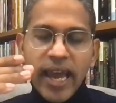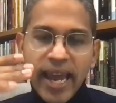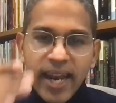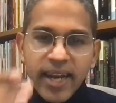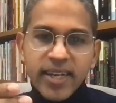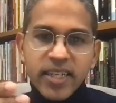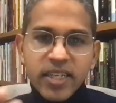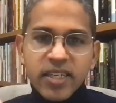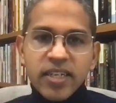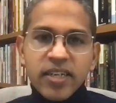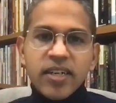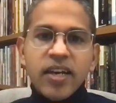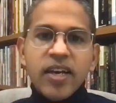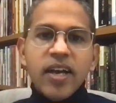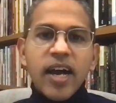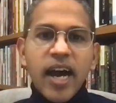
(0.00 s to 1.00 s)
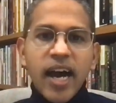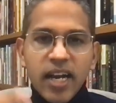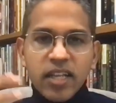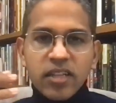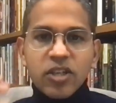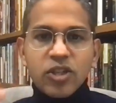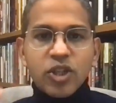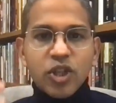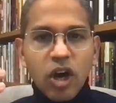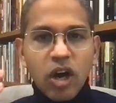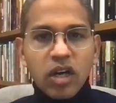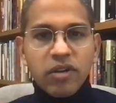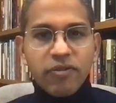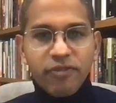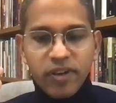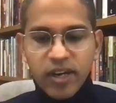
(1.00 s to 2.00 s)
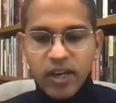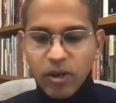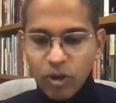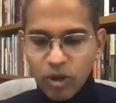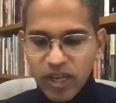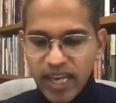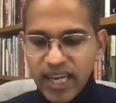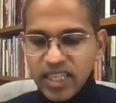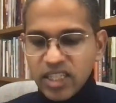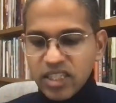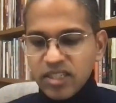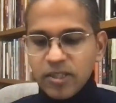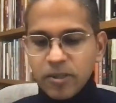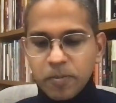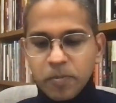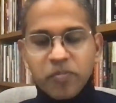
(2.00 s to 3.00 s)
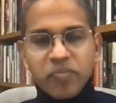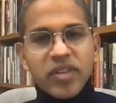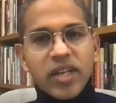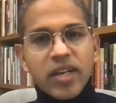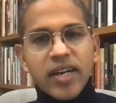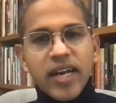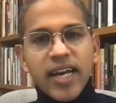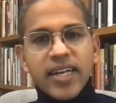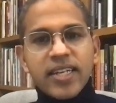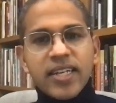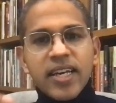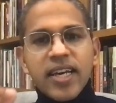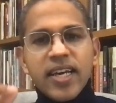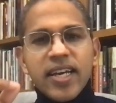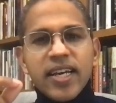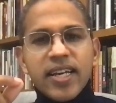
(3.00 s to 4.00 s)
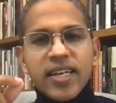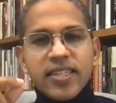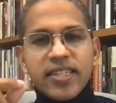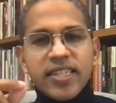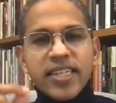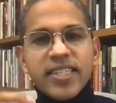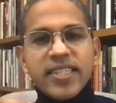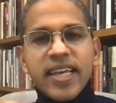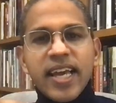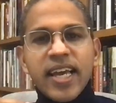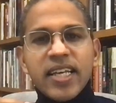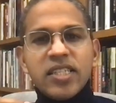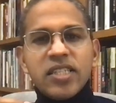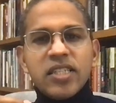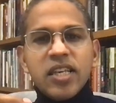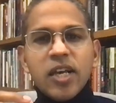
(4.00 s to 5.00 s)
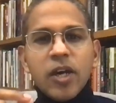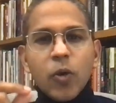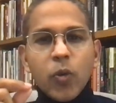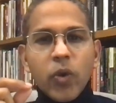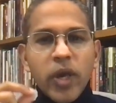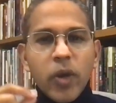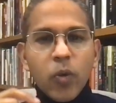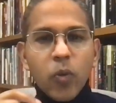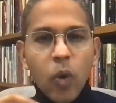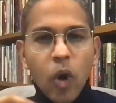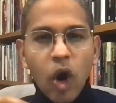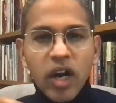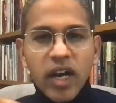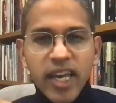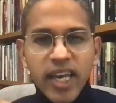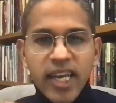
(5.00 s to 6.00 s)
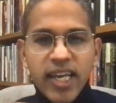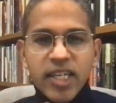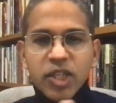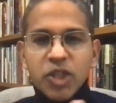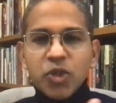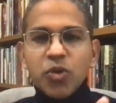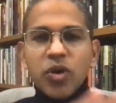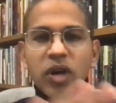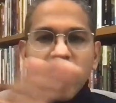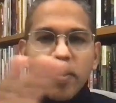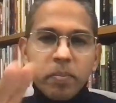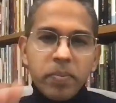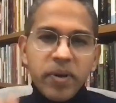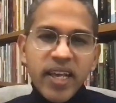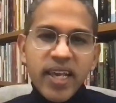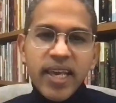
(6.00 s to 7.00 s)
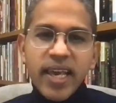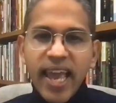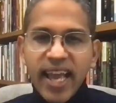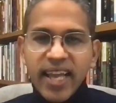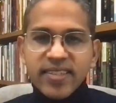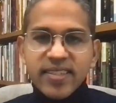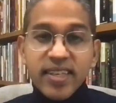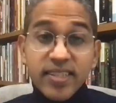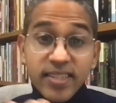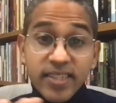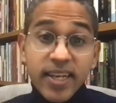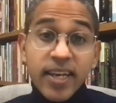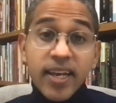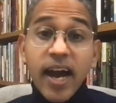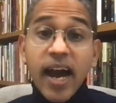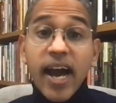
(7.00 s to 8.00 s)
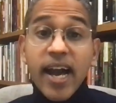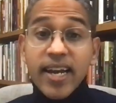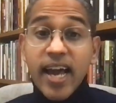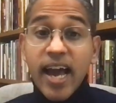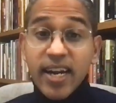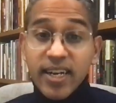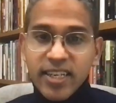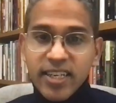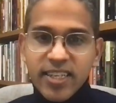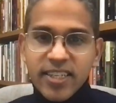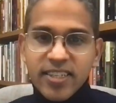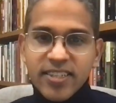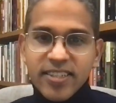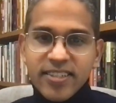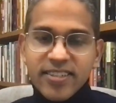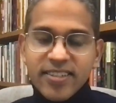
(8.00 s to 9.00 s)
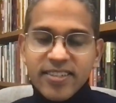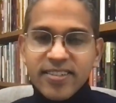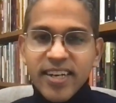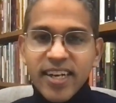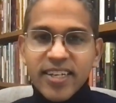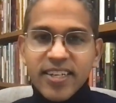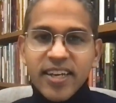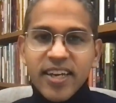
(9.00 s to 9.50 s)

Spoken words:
enter another geographical location, right? She says we walk into a pre-existing hierarchy, right?